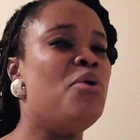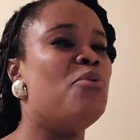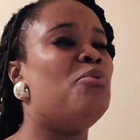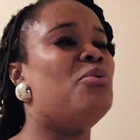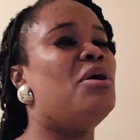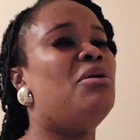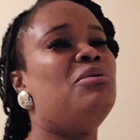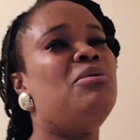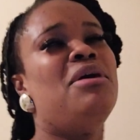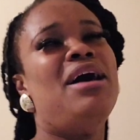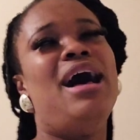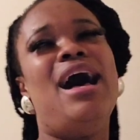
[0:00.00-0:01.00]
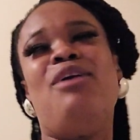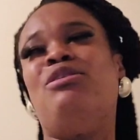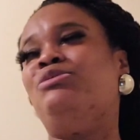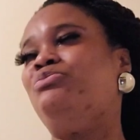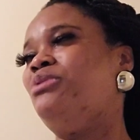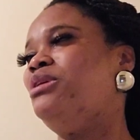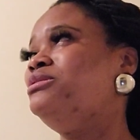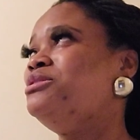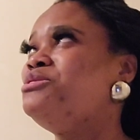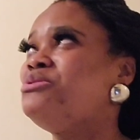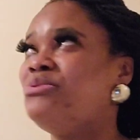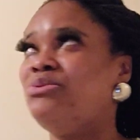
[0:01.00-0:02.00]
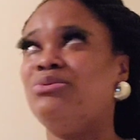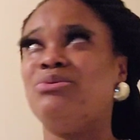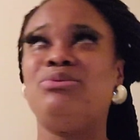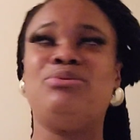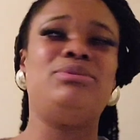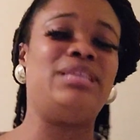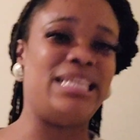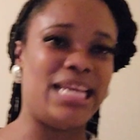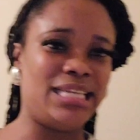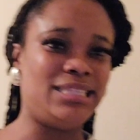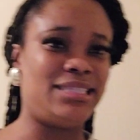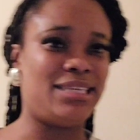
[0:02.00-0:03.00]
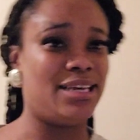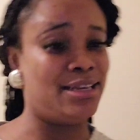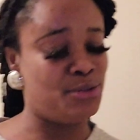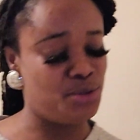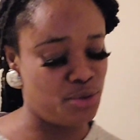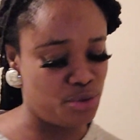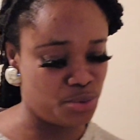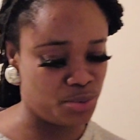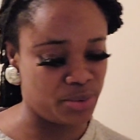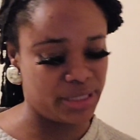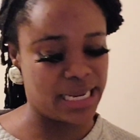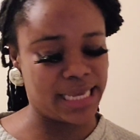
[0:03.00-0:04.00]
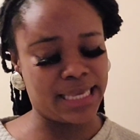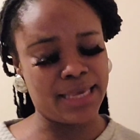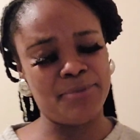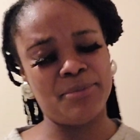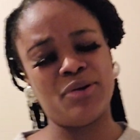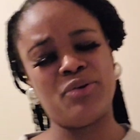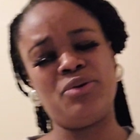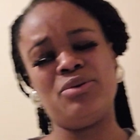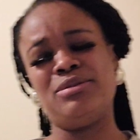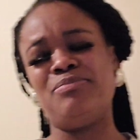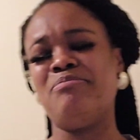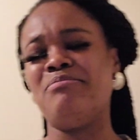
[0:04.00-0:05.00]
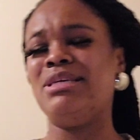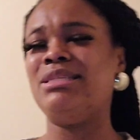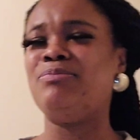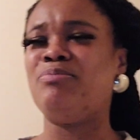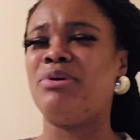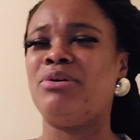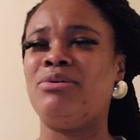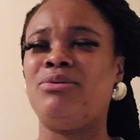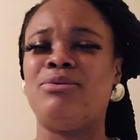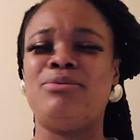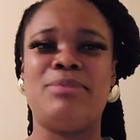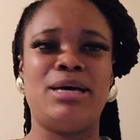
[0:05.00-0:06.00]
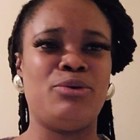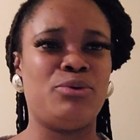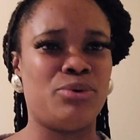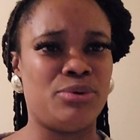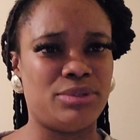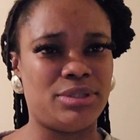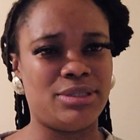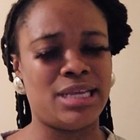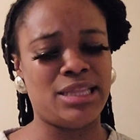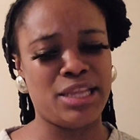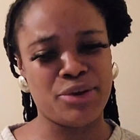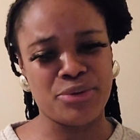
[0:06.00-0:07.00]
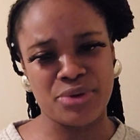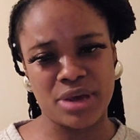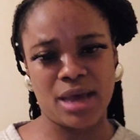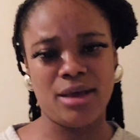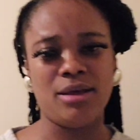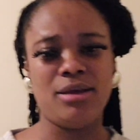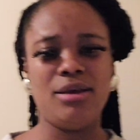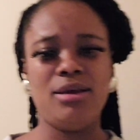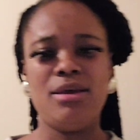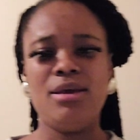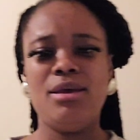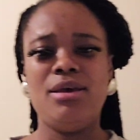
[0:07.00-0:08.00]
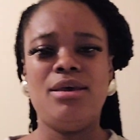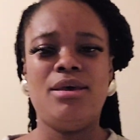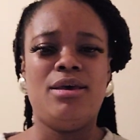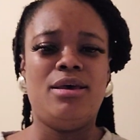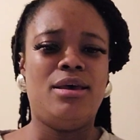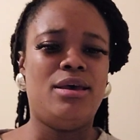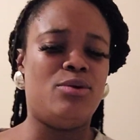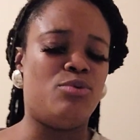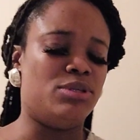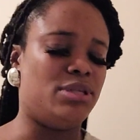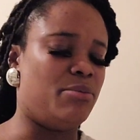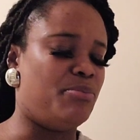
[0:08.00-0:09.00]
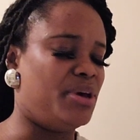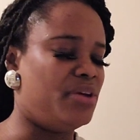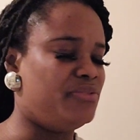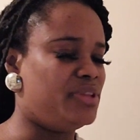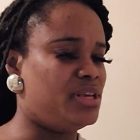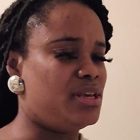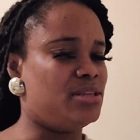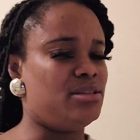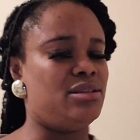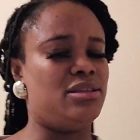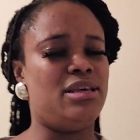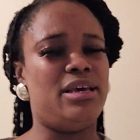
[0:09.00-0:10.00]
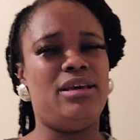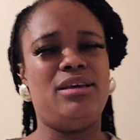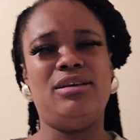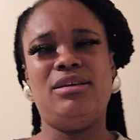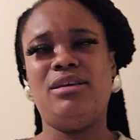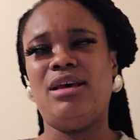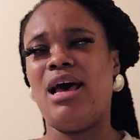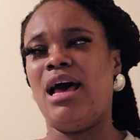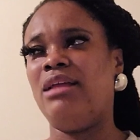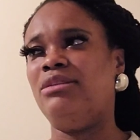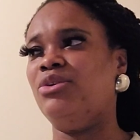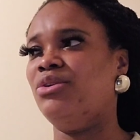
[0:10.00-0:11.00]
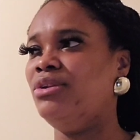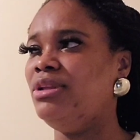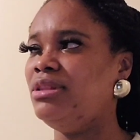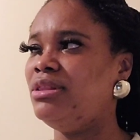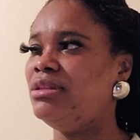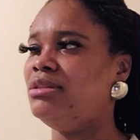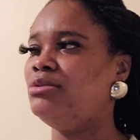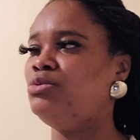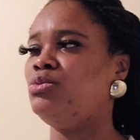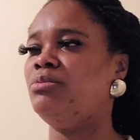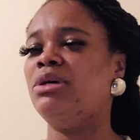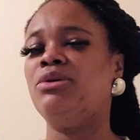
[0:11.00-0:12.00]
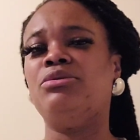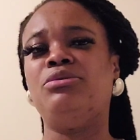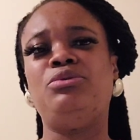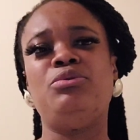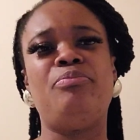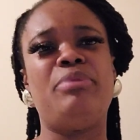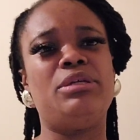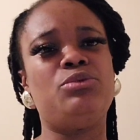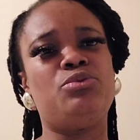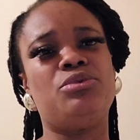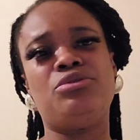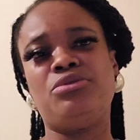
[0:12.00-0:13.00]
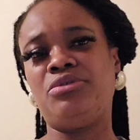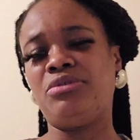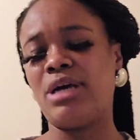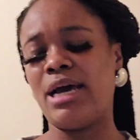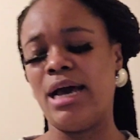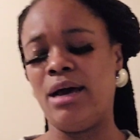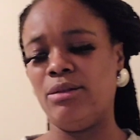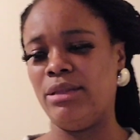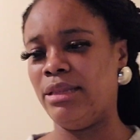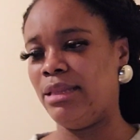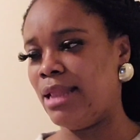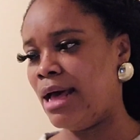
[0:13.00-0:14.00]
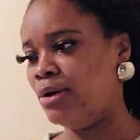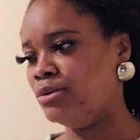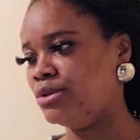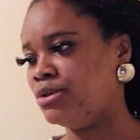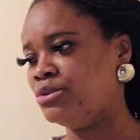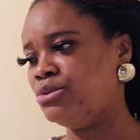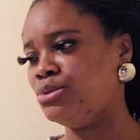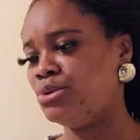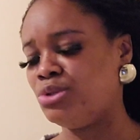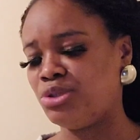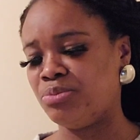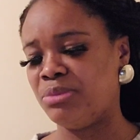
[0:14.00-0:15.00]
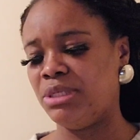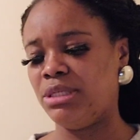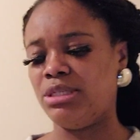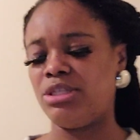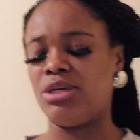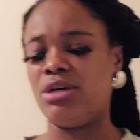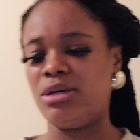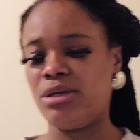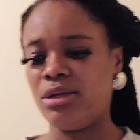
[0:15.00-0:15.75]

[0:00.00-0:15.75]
Well, I was browsing through the net as usual and I came across Miss Bell. Oh my god, Nanekia. It was her birthday yesterday, and the only thing this woman could do best was to cry out loud on social media.